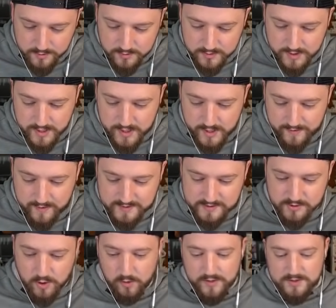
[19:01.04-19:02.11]
Yeah, let's
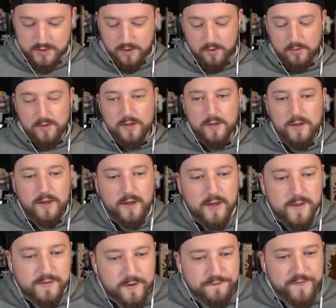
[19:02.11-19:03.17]
go. Let's go.
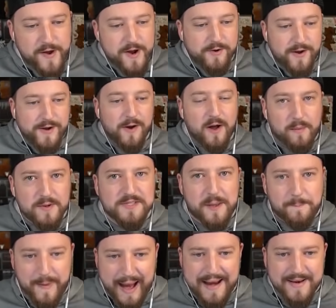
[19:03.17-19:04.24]
The firecracker almost
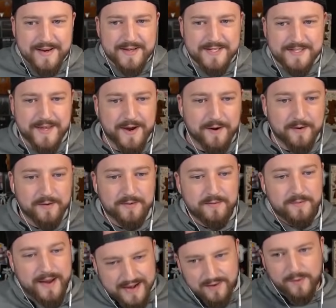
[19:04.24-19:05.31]
abandoned us there.
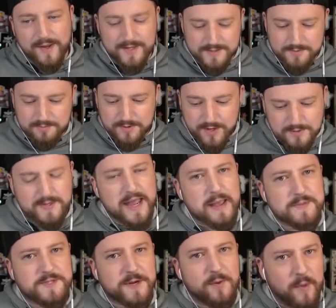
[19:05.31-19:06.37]
Anyways, good
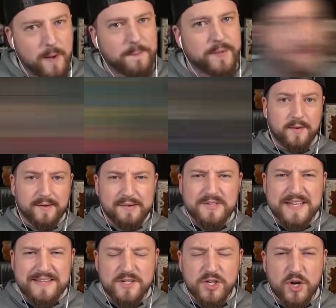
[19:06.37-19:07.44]
game, sir. Well played. Anyways,
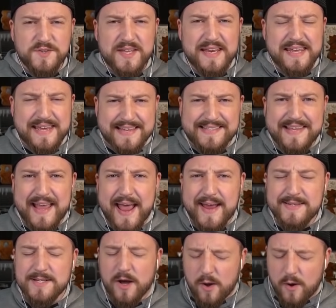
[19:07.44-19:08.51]
guys and girls, that is the
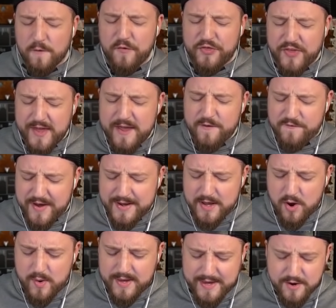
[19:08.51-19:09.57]
end of the
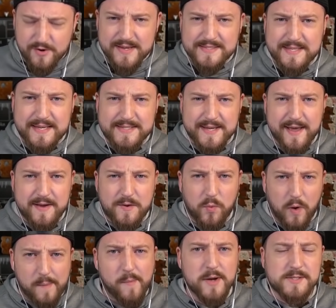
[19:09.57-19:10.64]
video. Here is the deck
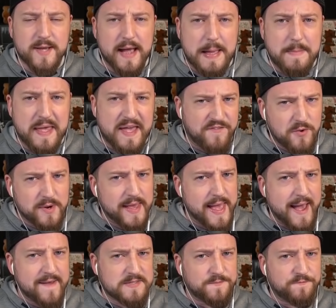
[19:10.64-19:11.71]
one more time. If you want to
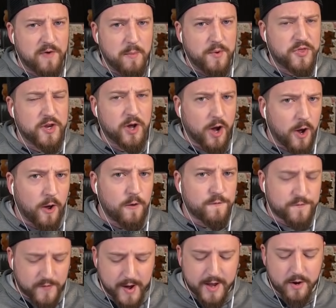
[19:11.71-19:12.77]
have some fun with an
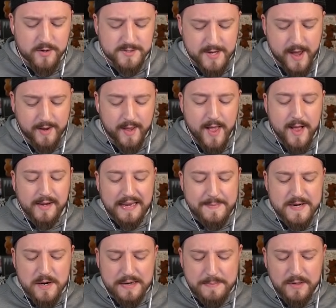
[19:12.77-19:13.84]
all-fire deck, let me
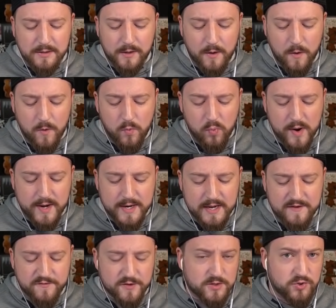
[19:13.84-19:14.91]
know down below what kind
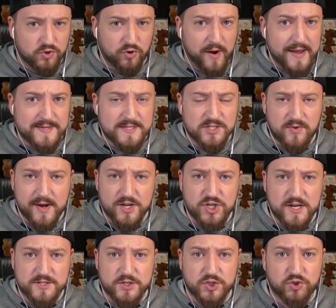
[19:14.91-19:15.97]
of crazy strategy
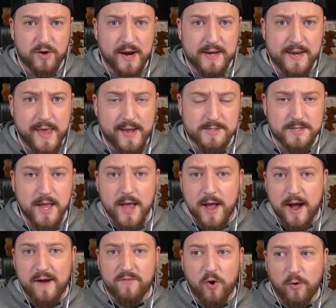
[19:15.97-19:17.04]
I should try next.
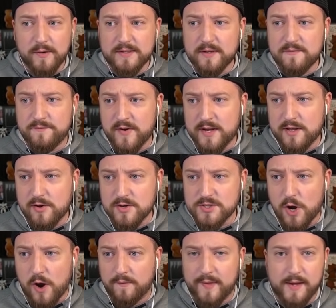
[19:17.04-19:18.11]
I've already done videos
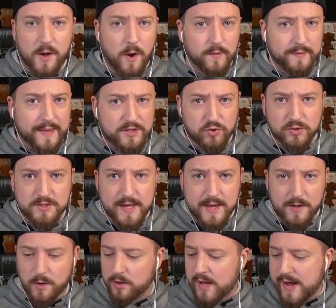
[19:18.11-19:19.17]
on like all electric deck,
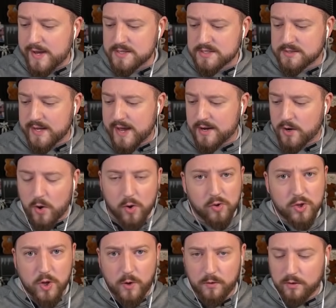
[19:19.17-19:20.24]
all ice deck, all
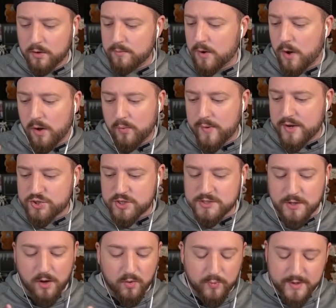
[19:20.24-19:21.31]
golem, all witches,
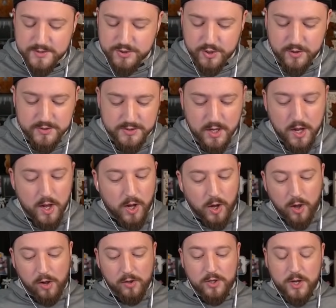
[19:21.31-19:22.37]
all wizards,
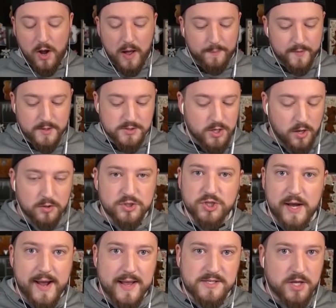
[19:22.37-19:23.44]
all goblins, all
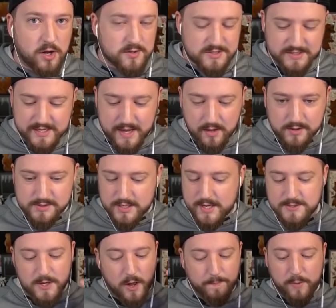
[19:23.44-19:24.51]
giants, all
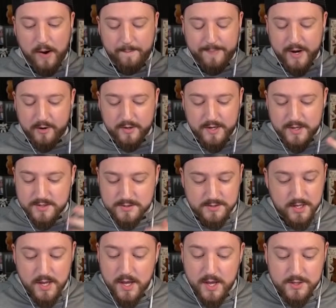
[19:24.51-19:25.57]
skeletons, all barbarians.
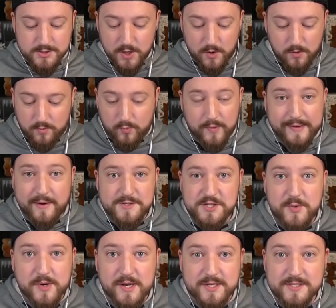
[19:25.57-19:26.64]
So what else do
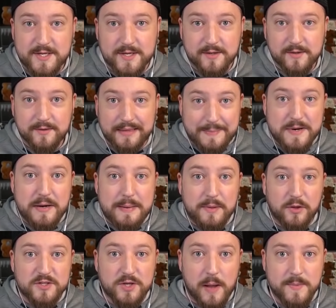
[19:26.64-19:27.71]
you want to see? Let me know down
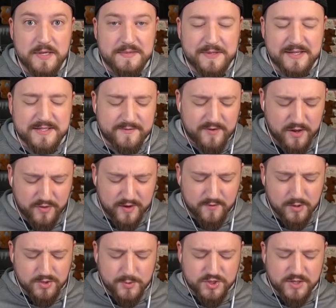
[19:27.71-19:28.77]
below in the comments, guys. But that's the video. Thank you
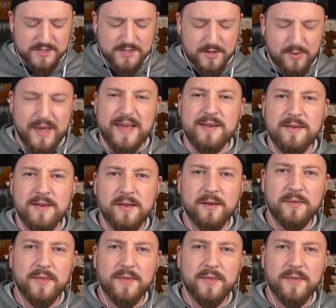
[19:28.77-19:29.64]
for watching. We shall see you in...